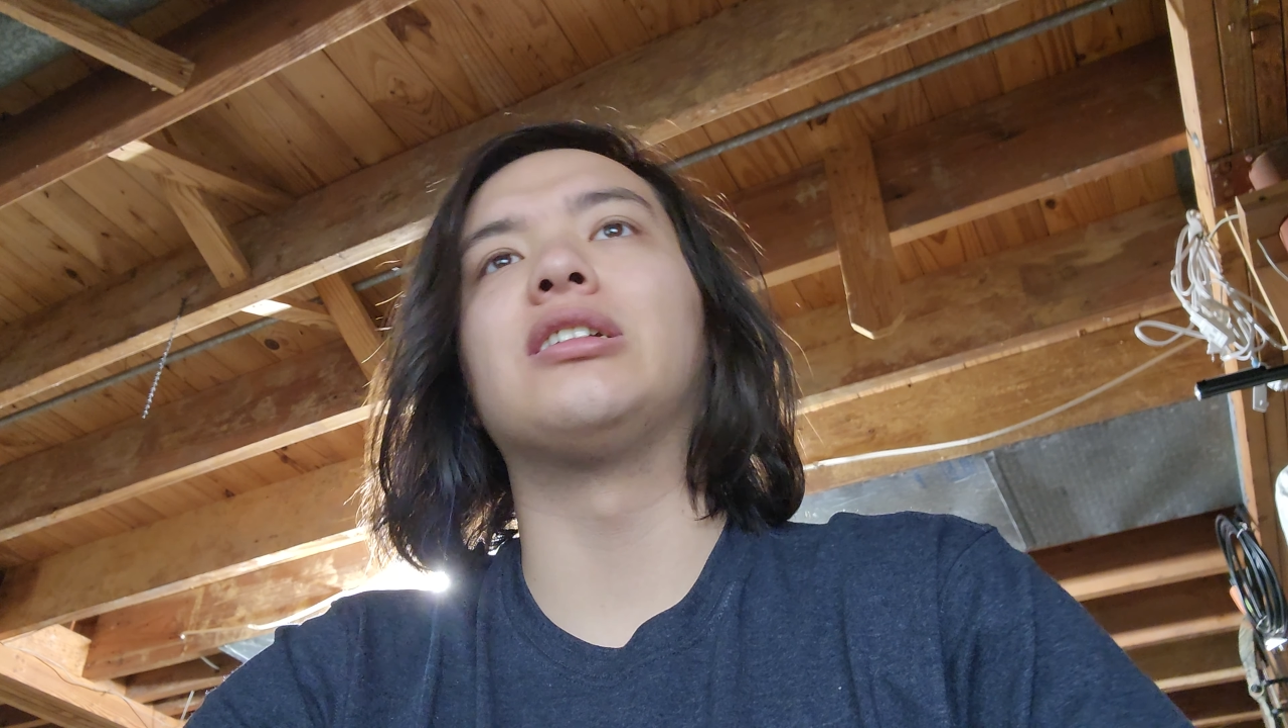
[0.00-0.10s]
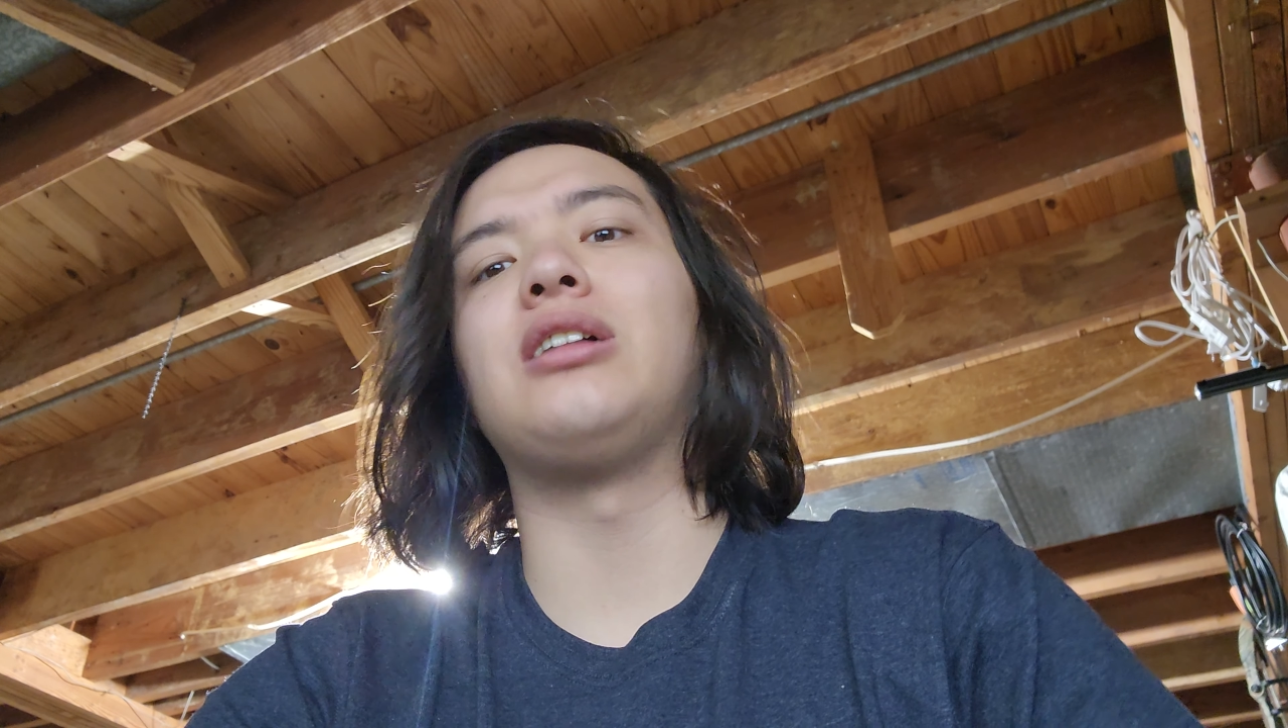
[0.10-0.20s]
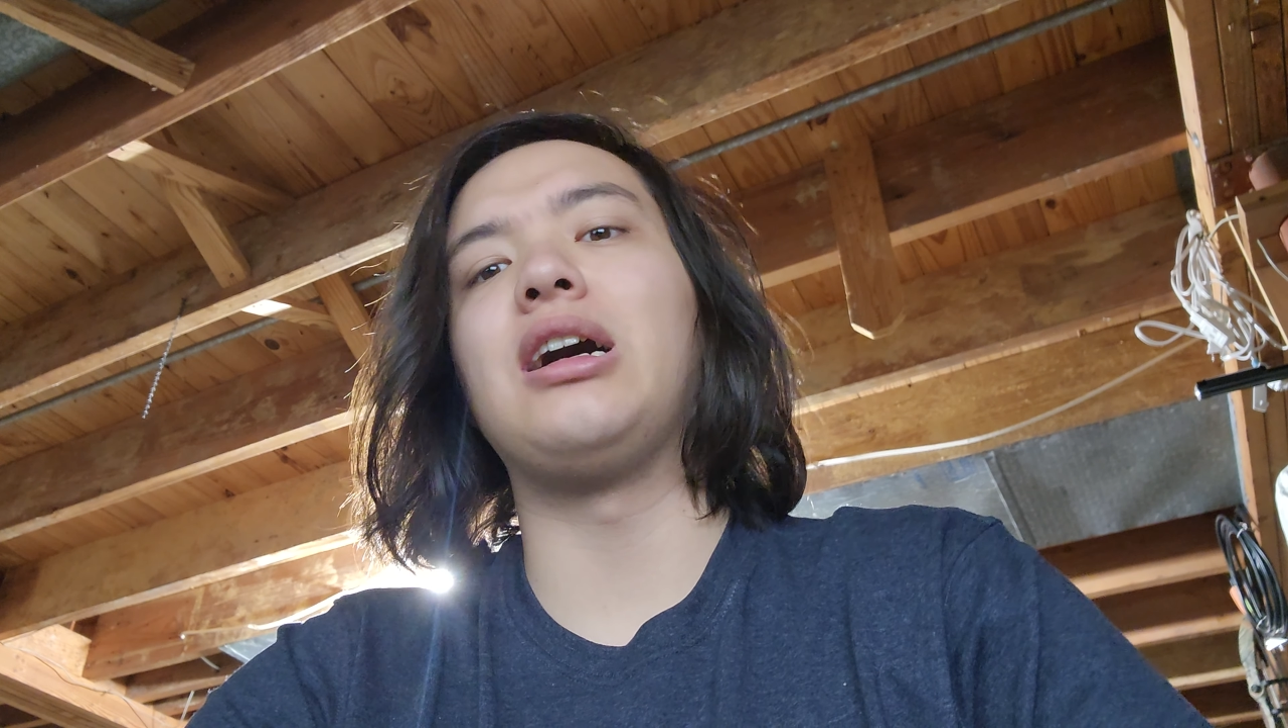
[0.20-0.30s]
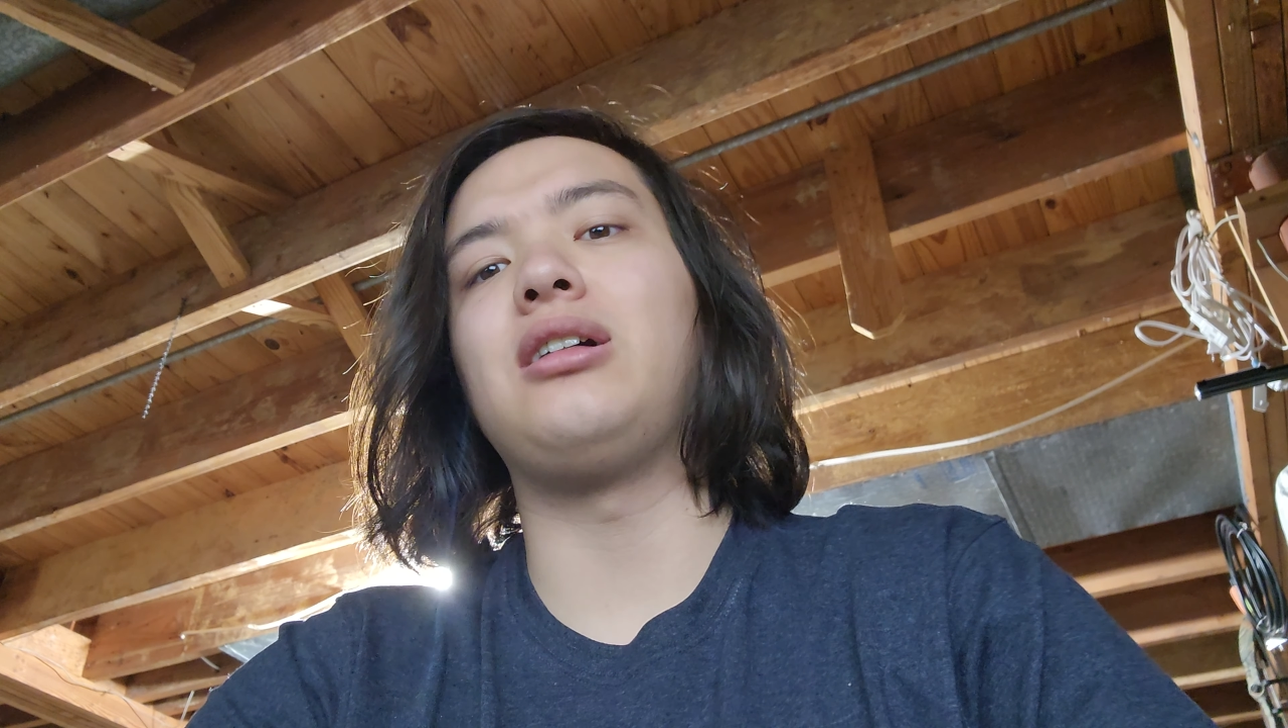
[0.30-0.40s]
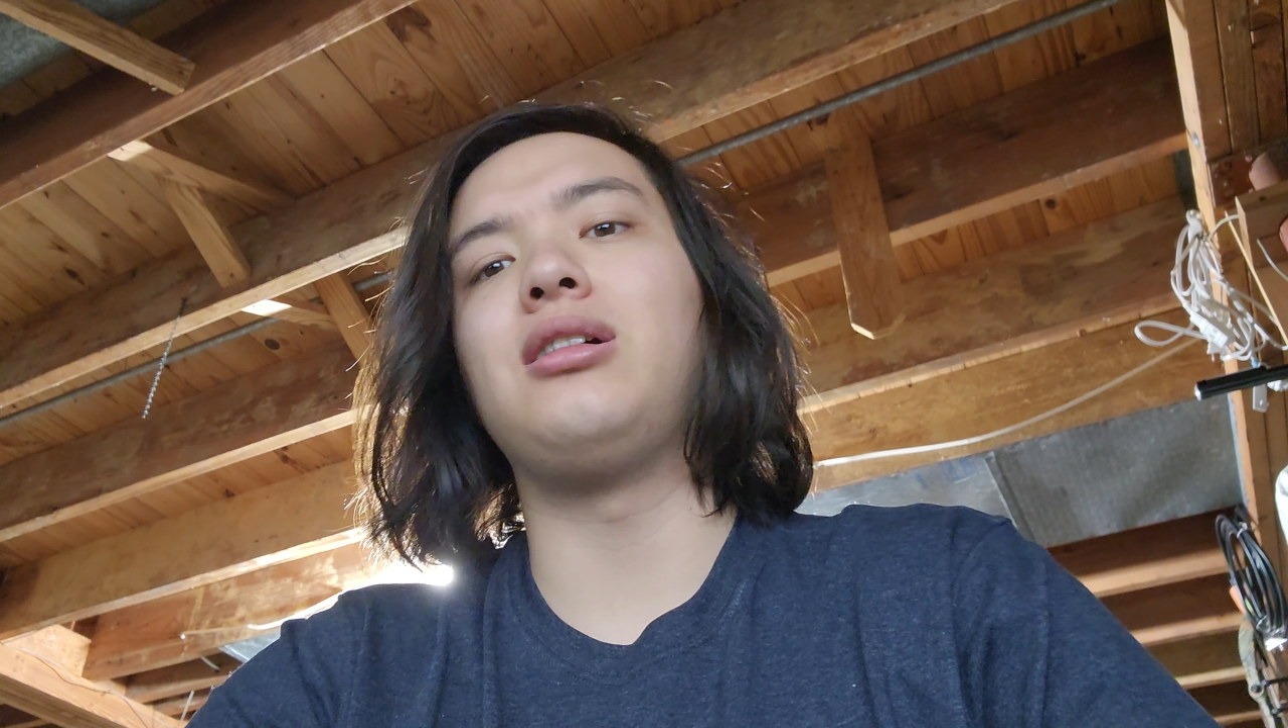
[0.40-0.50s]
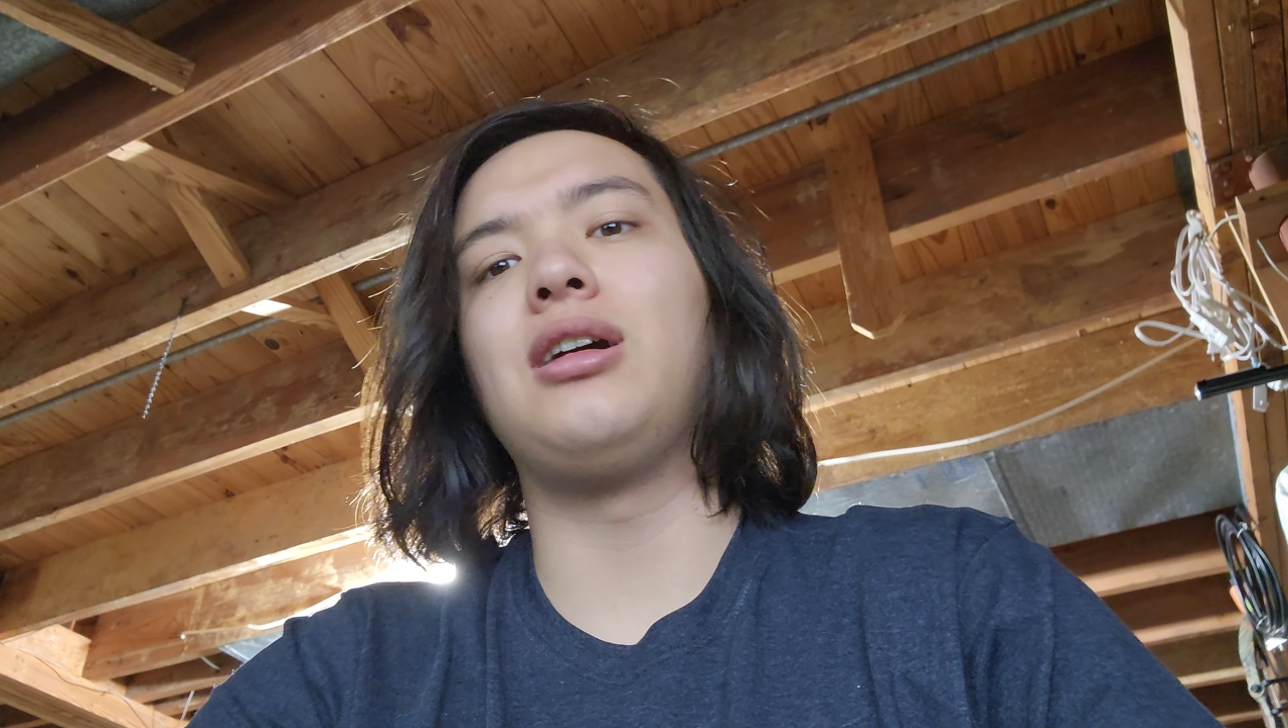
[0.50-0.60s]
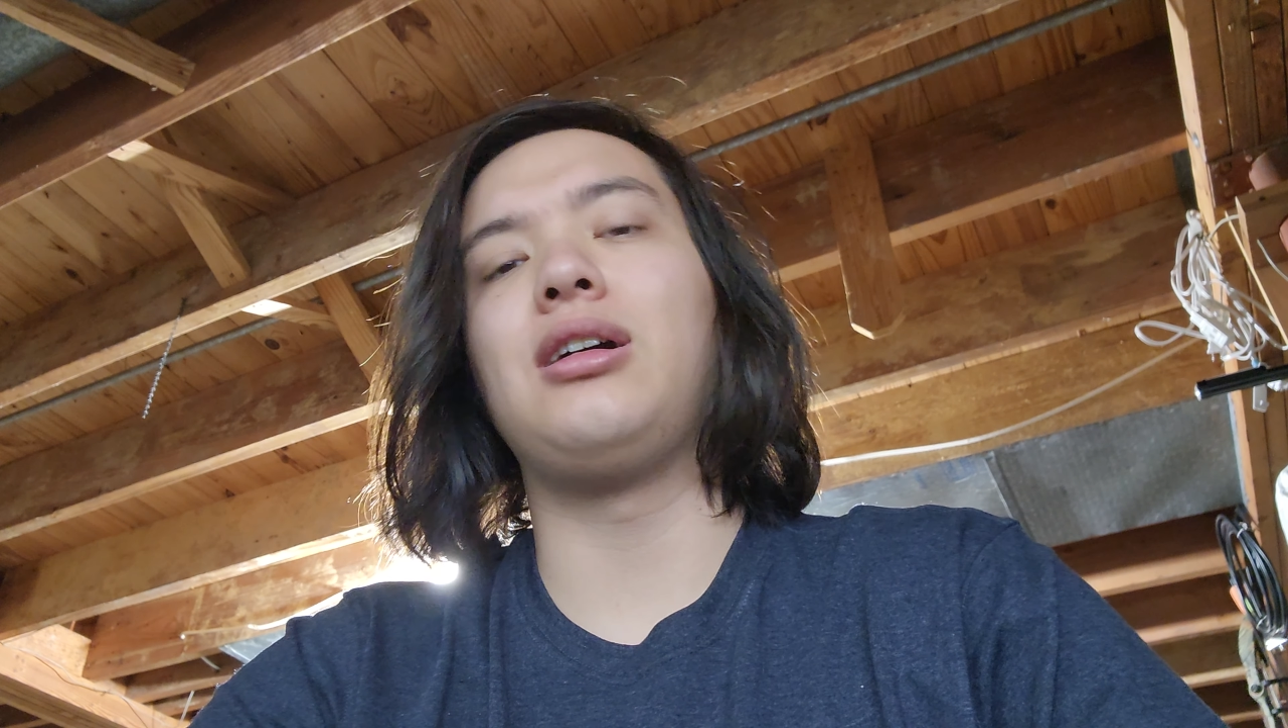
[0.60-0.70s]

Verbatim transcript: is a lot